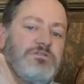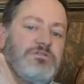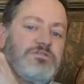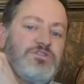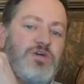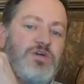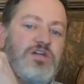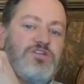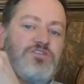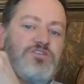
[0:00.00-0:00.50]

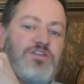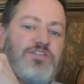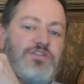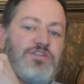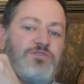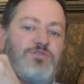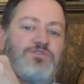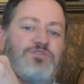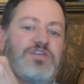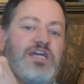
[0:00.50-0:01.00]
So I just thought
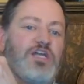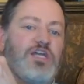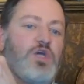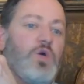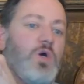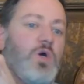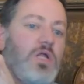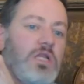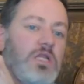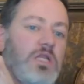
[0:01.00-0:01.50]
this one was kind of
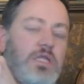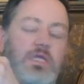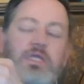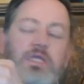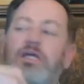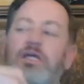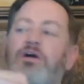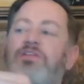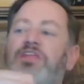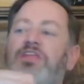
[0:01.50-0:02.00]
cool.
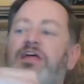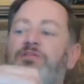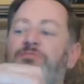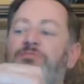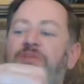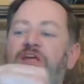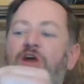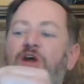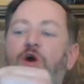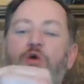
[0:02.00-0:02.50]
You know, that
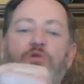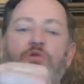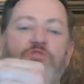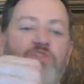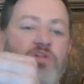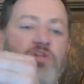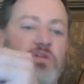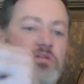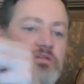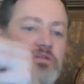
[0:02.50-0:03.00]
being
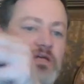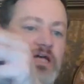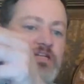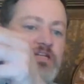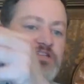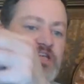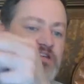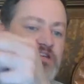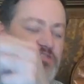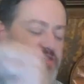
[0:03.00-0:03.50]
oval, I
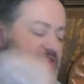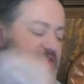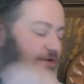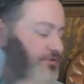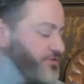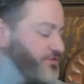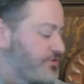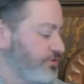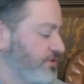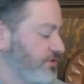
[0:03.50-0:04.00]
just kind of thought that
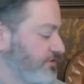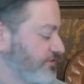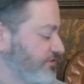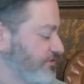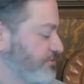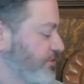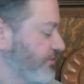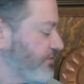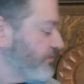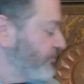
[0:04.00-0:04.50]
was cool.
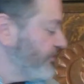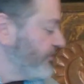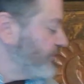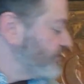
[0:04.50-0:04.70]
Smoke with the